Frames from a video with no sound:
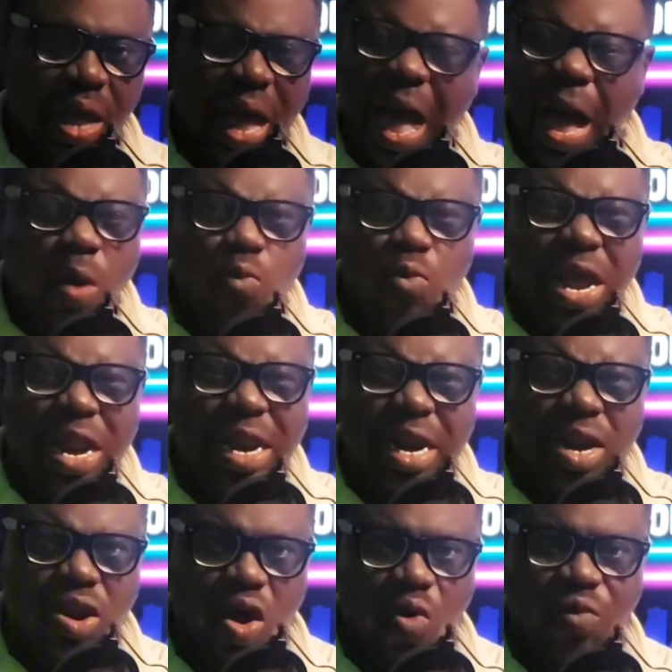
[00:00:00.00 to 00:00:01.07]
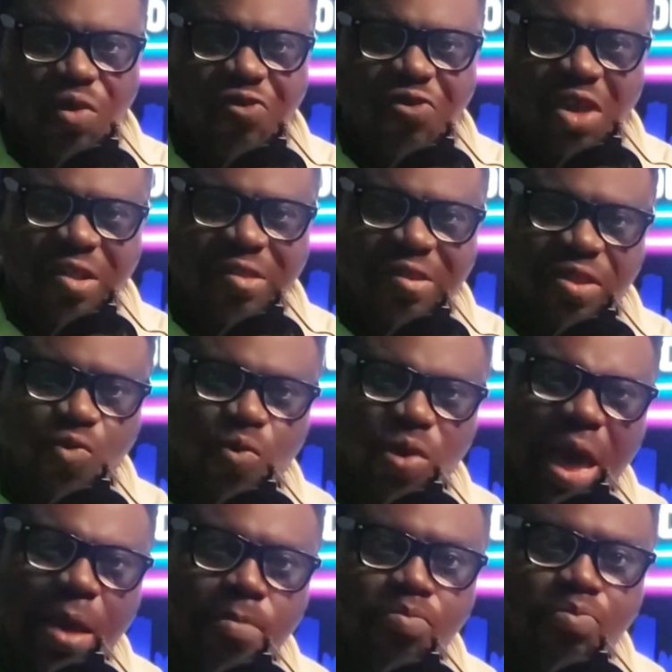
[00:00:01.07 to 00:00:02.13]
And we did not reject it. We
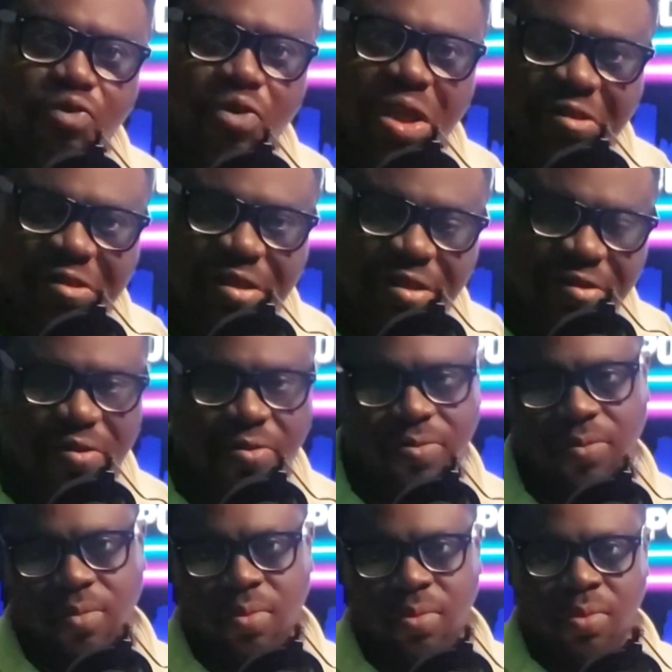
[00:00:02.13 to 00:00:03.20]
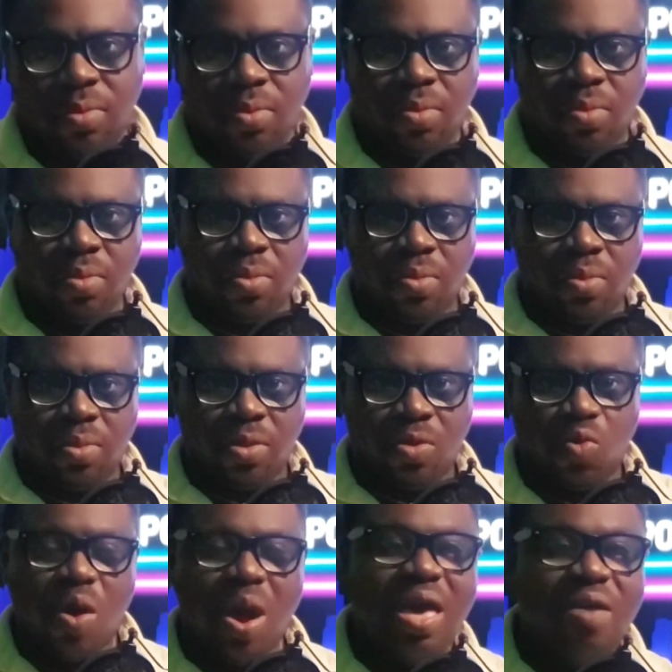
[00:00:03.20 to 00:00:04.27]
embraced it.
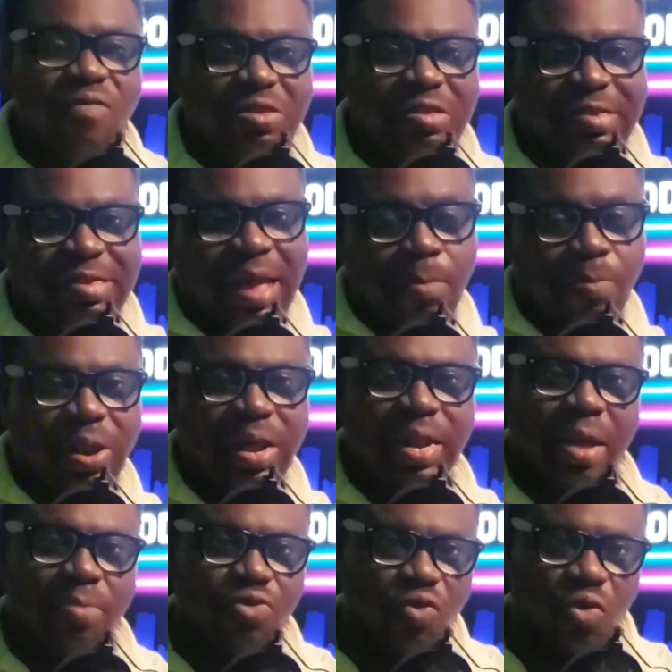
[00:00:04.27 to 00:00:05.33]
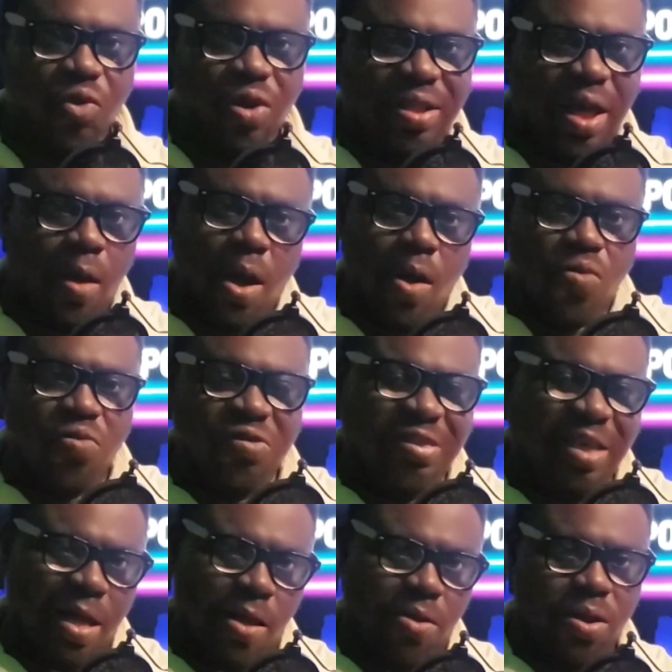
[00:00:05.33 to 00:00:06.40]
We were even sampling them to create our own
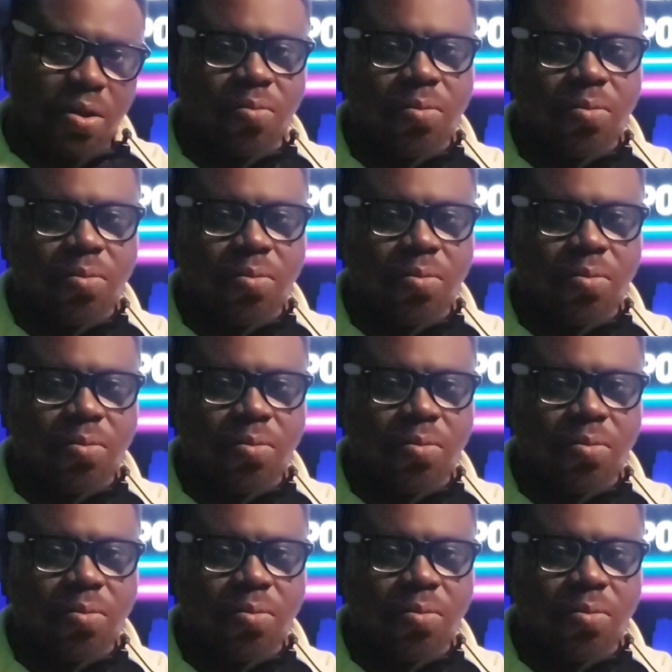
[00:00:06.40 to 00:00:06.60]
sound.